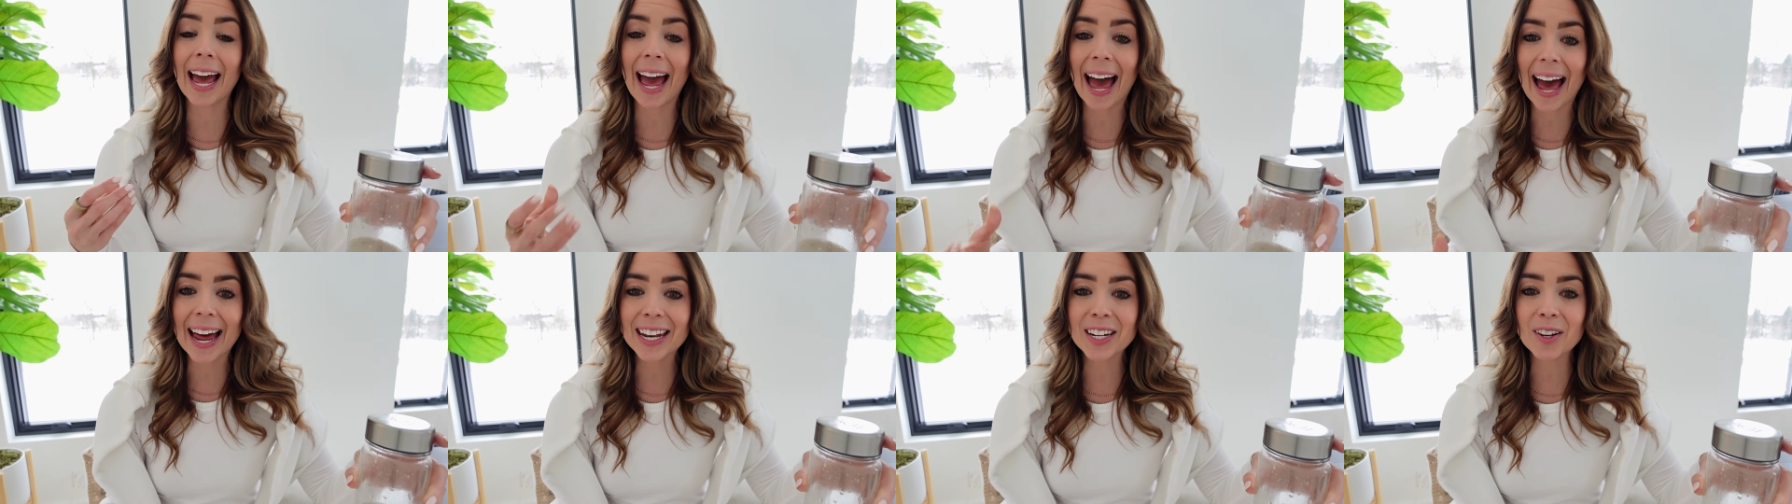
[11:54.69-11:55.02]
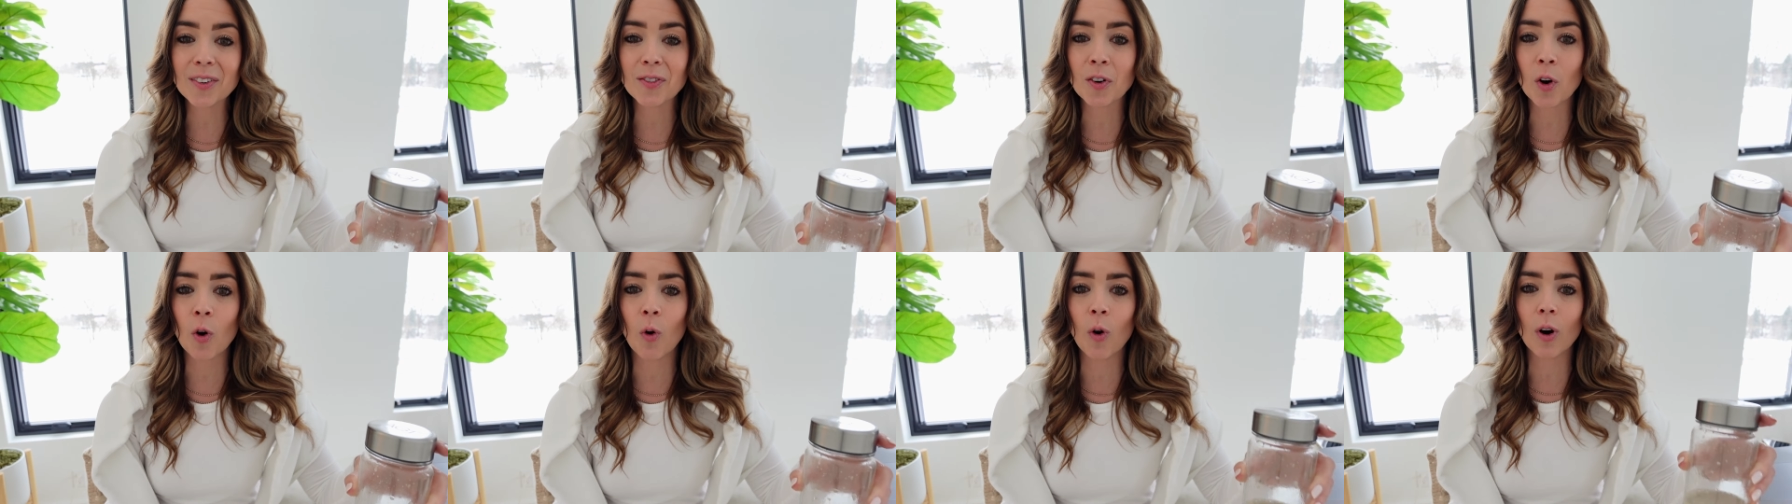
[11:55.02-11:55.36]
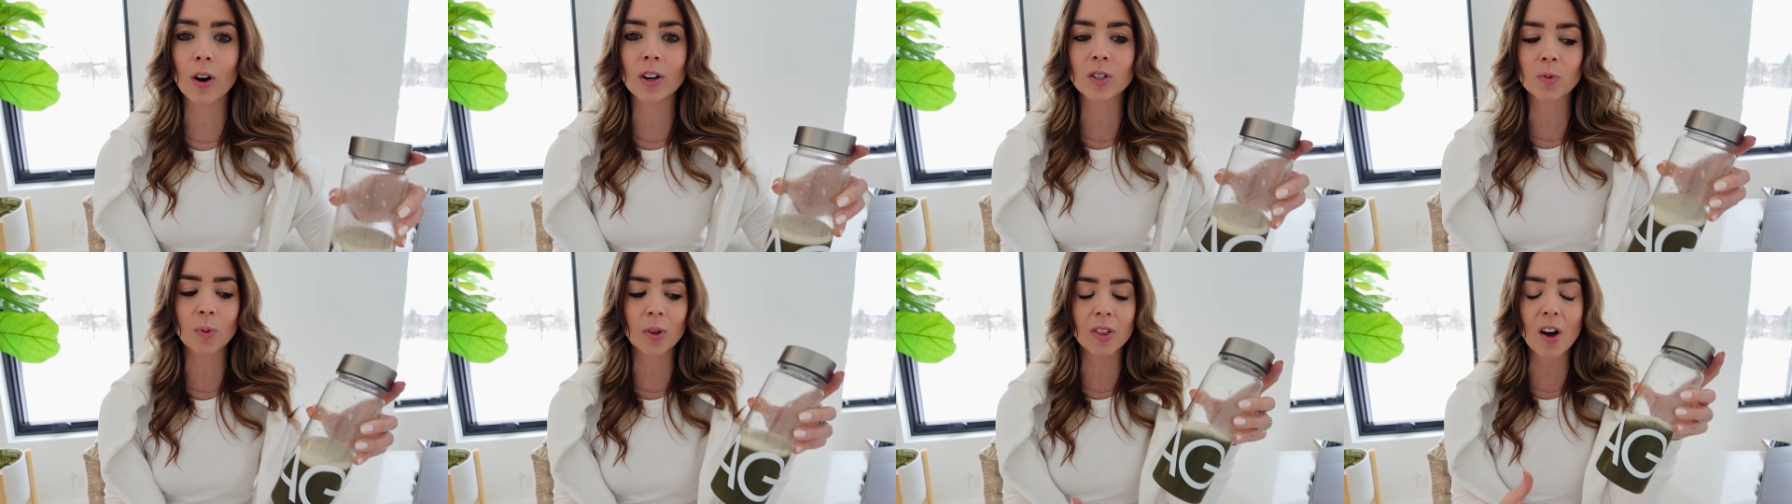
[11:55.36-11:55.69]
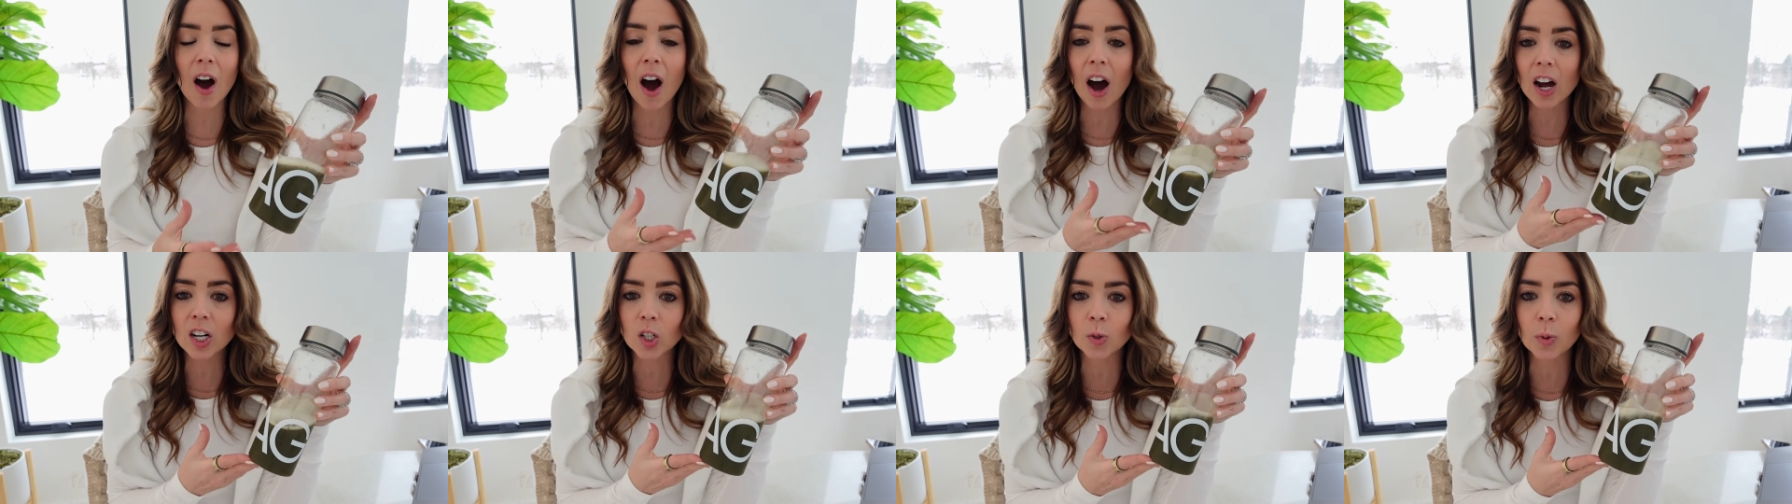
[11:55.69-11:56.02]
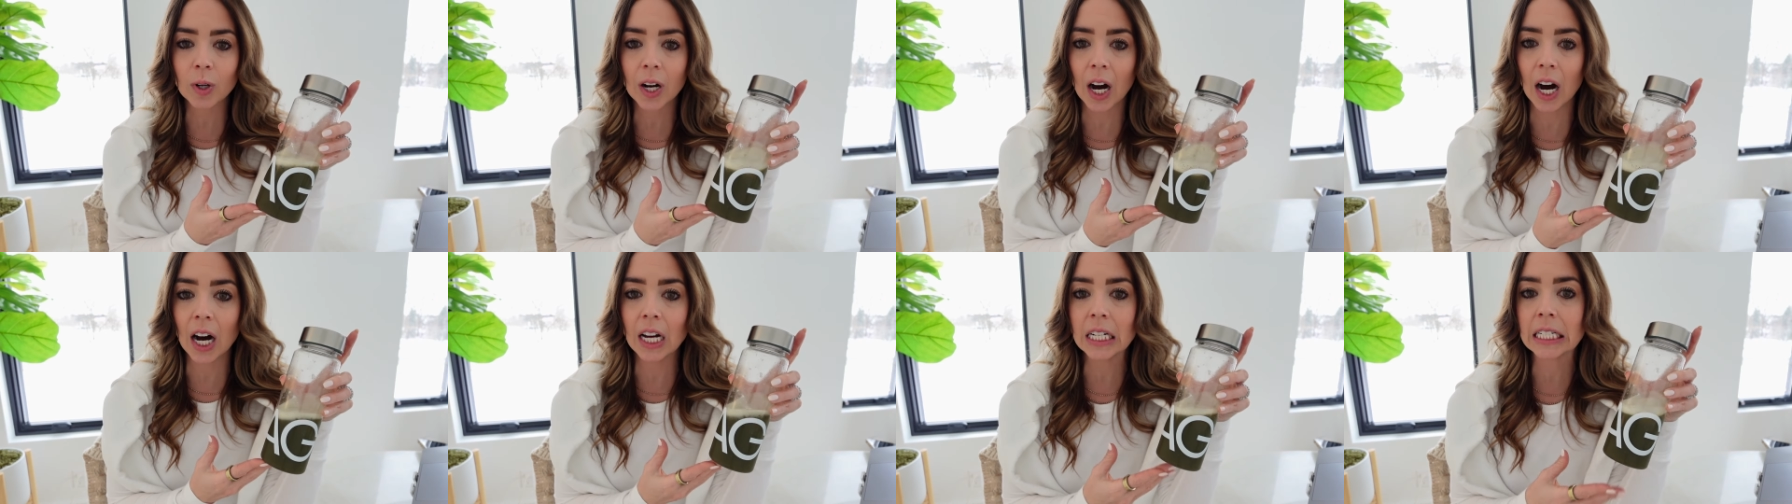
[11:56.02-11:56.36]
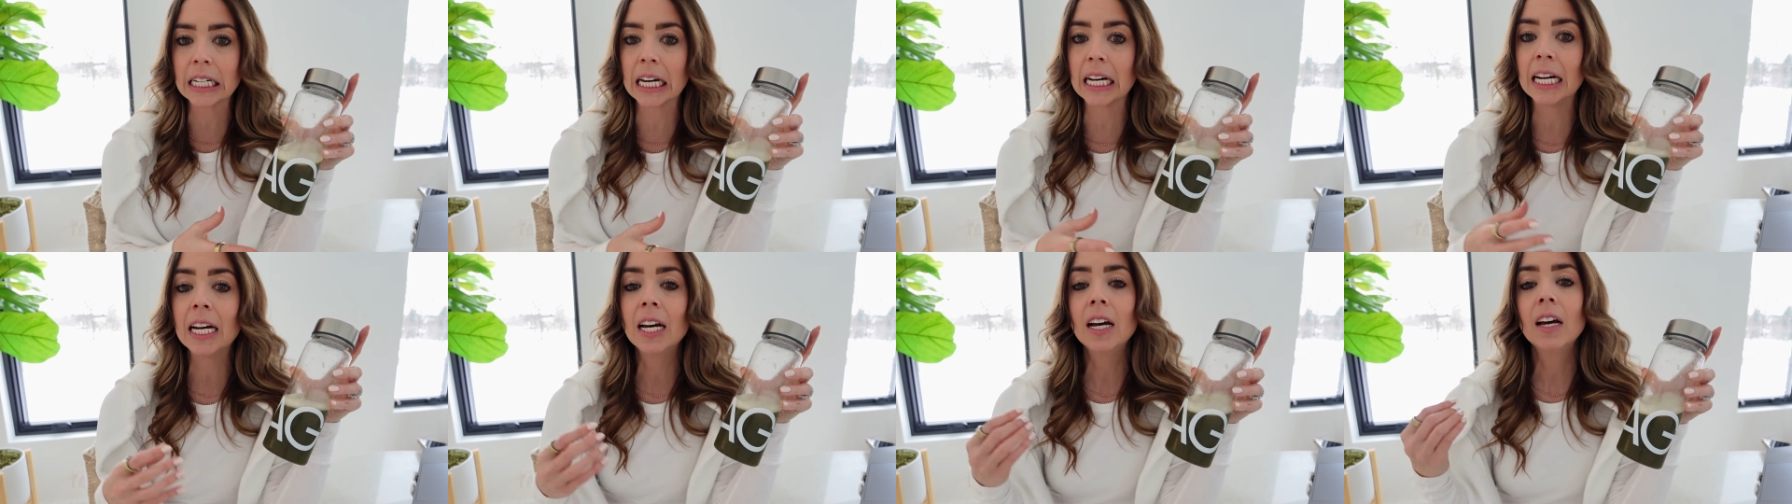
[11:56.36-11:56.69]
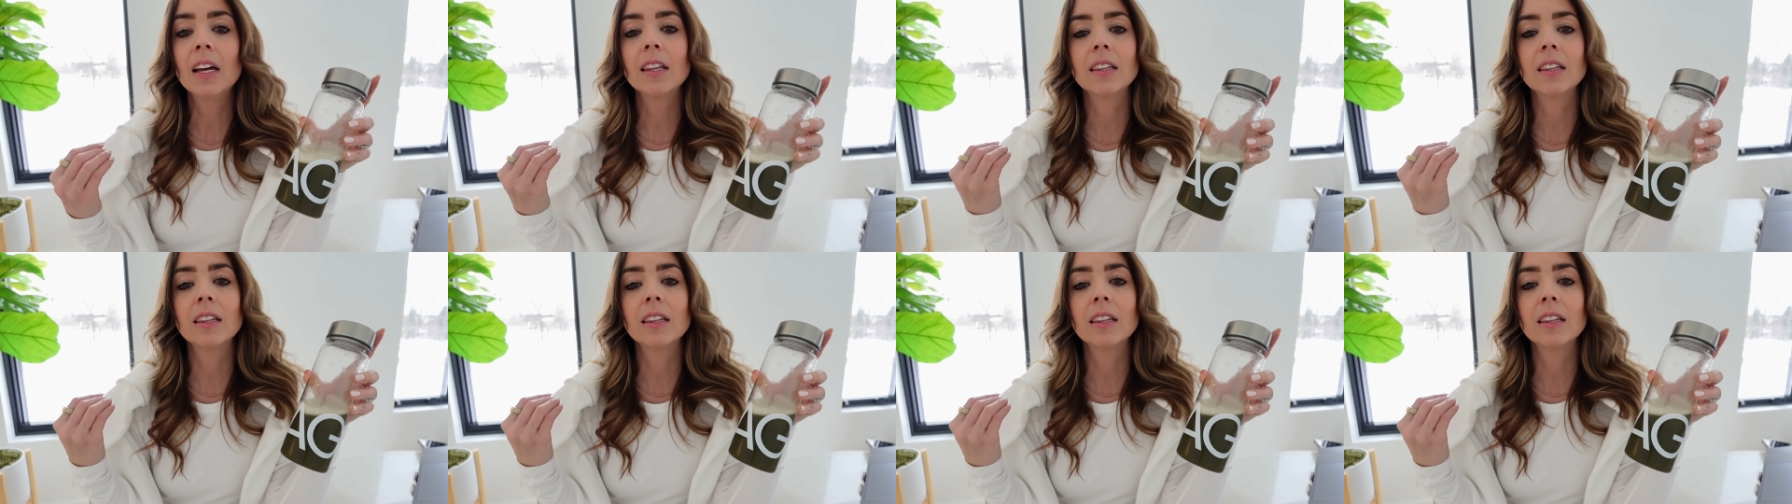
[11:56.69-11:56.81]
and of course with ashwagandha,